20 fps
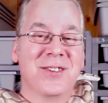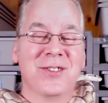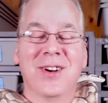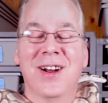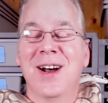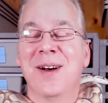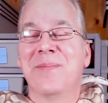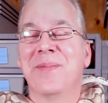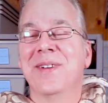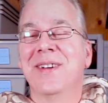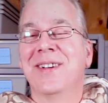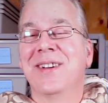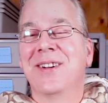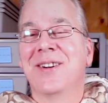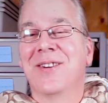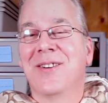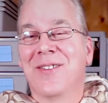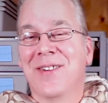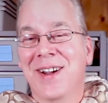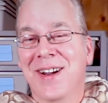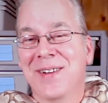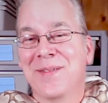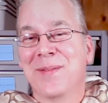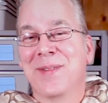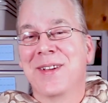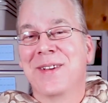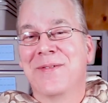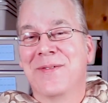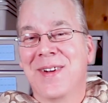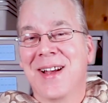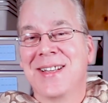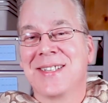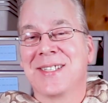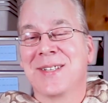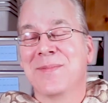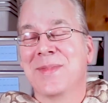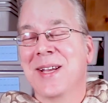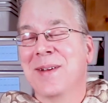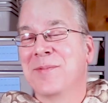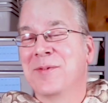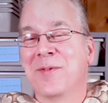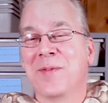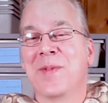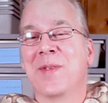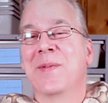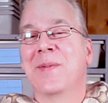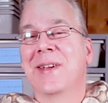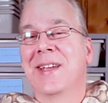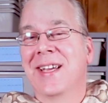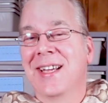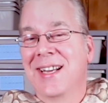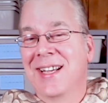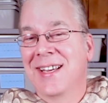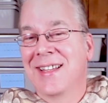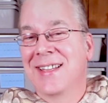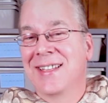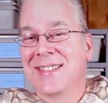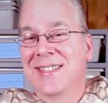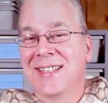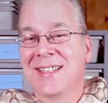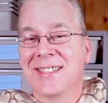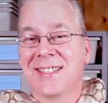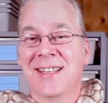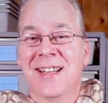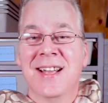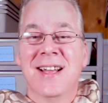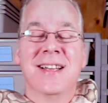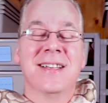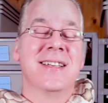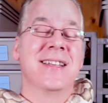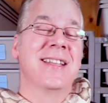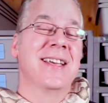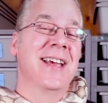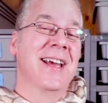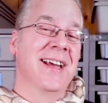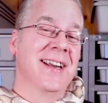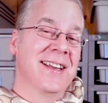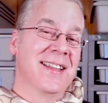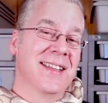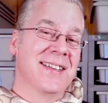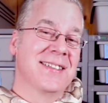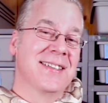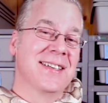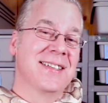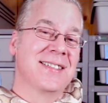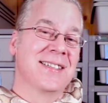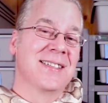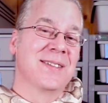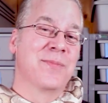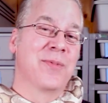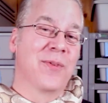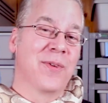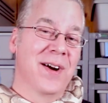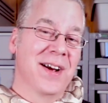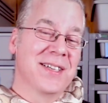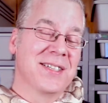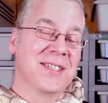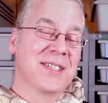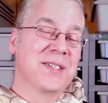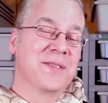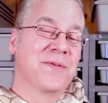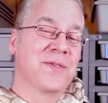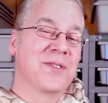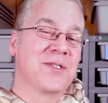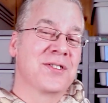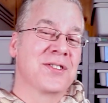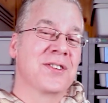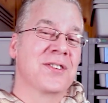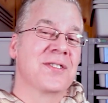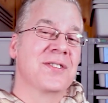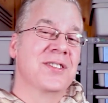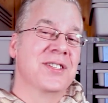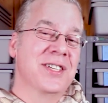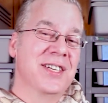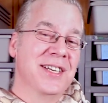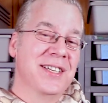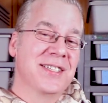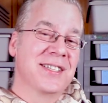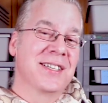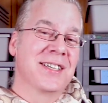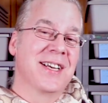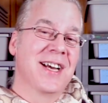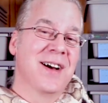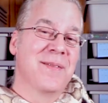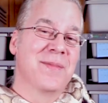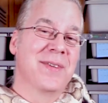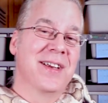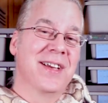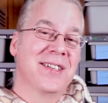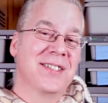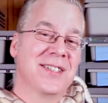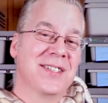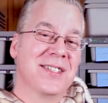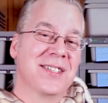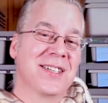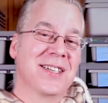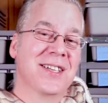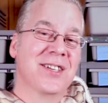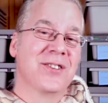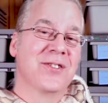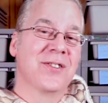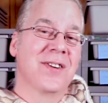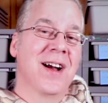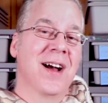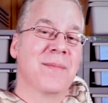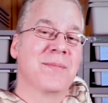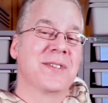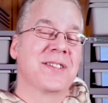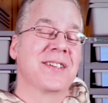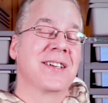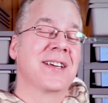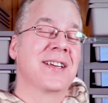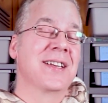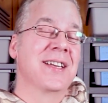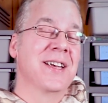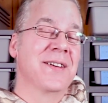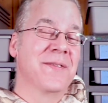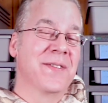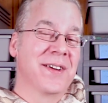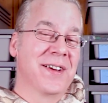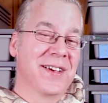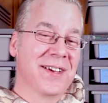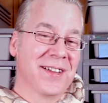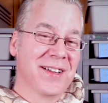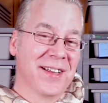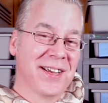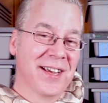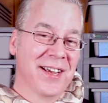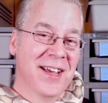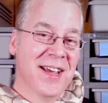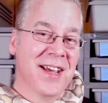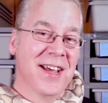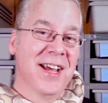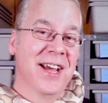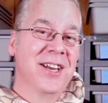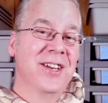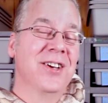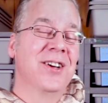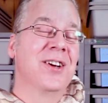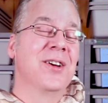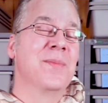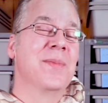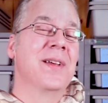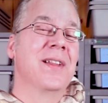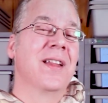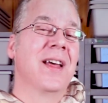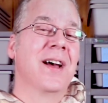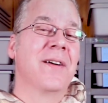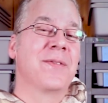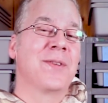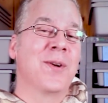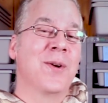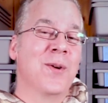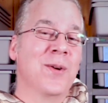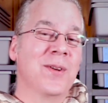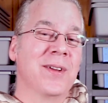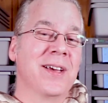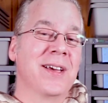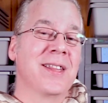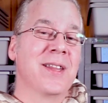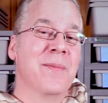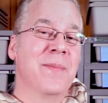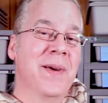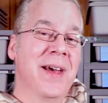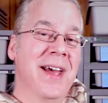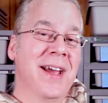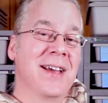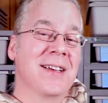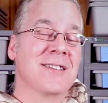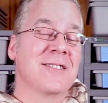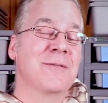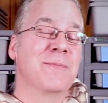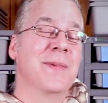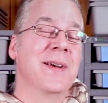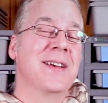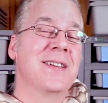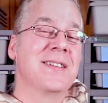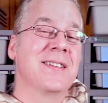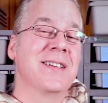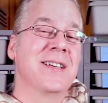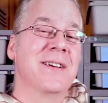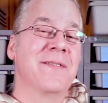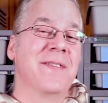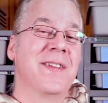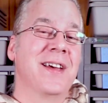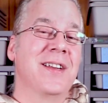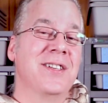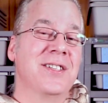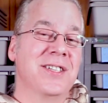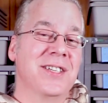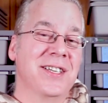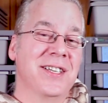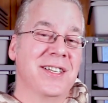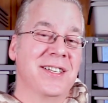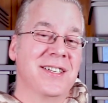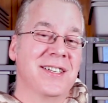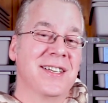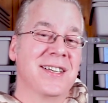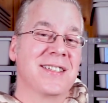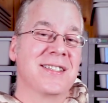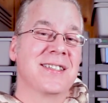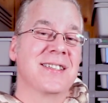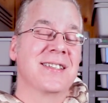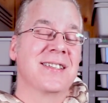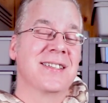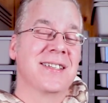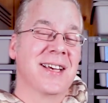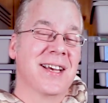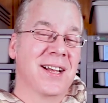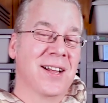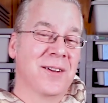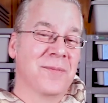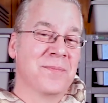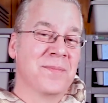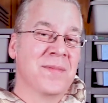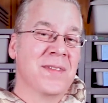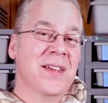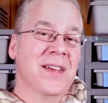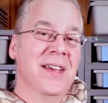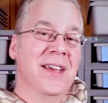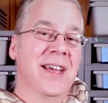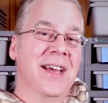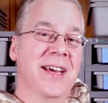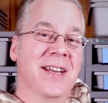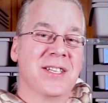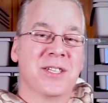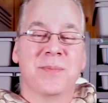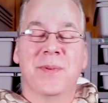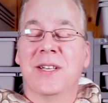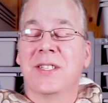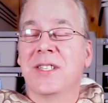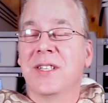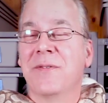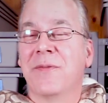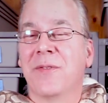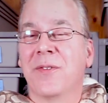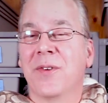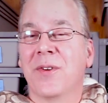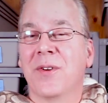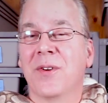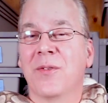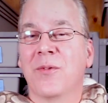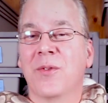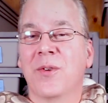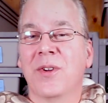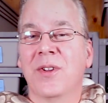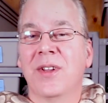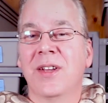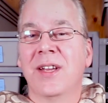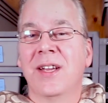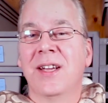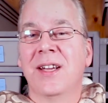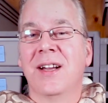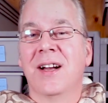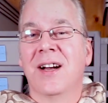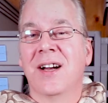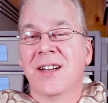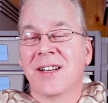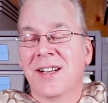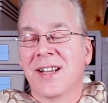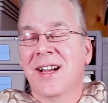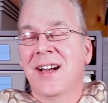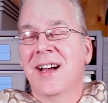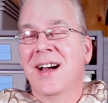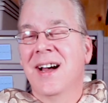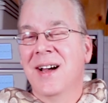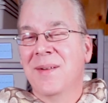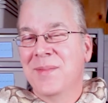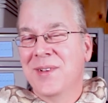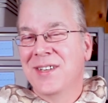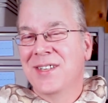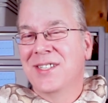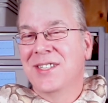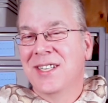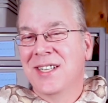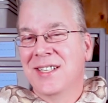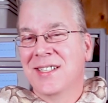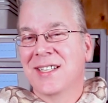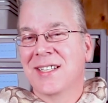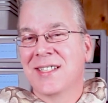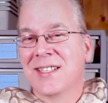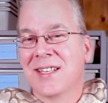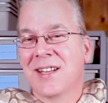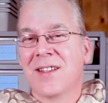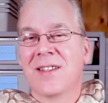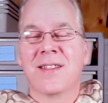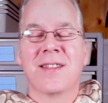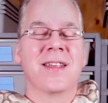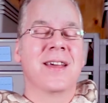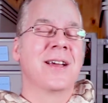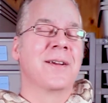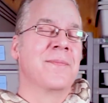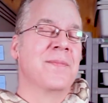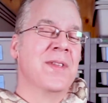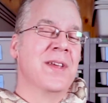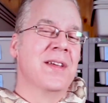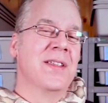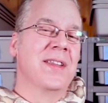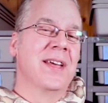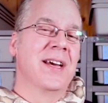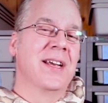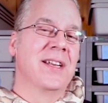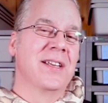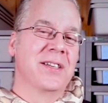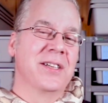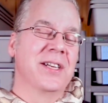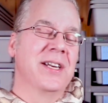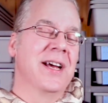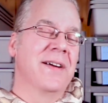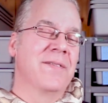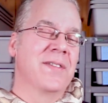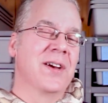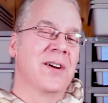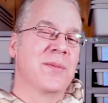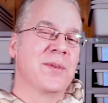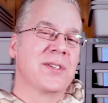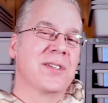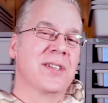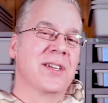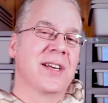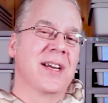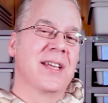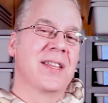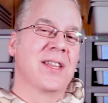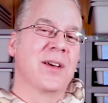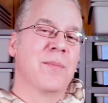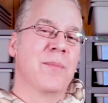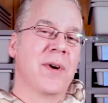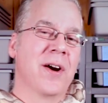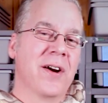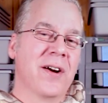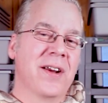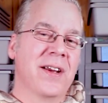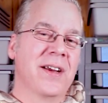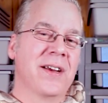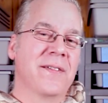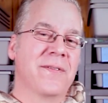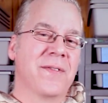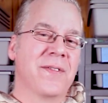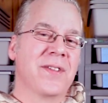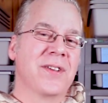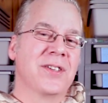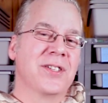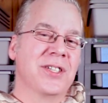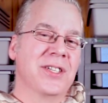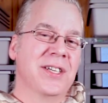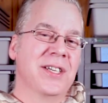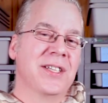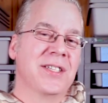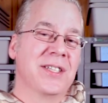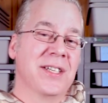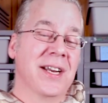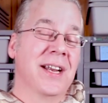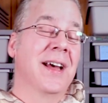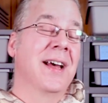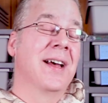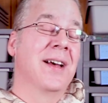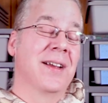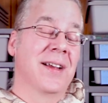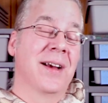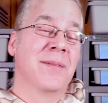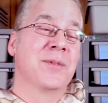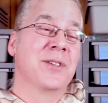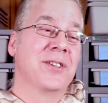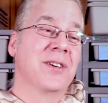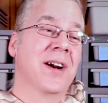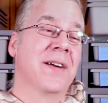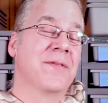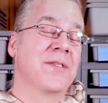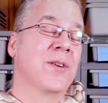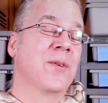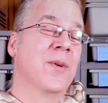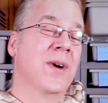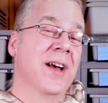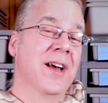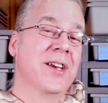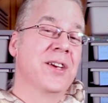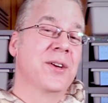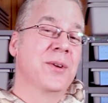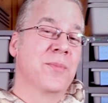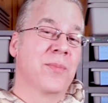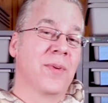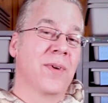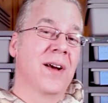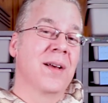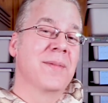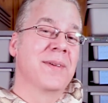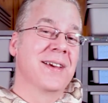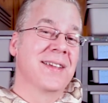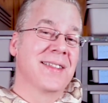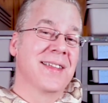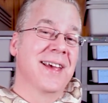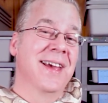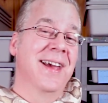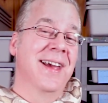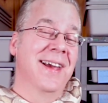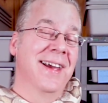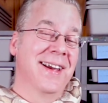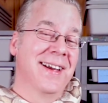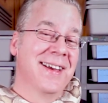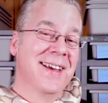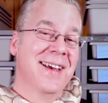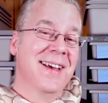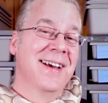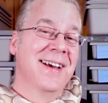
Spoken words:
drop incredibly fast. Sometimes from the beginning of the season to the end of the season, prices for certain genes and combinations can drop significantly, and you could be left holding the bag, especially if that gene doesn't sell. And especially for really uncommon genes, that's another thing that you'd have to almost look at the market for the genes, and I'm sure after a while you'd probably get the hang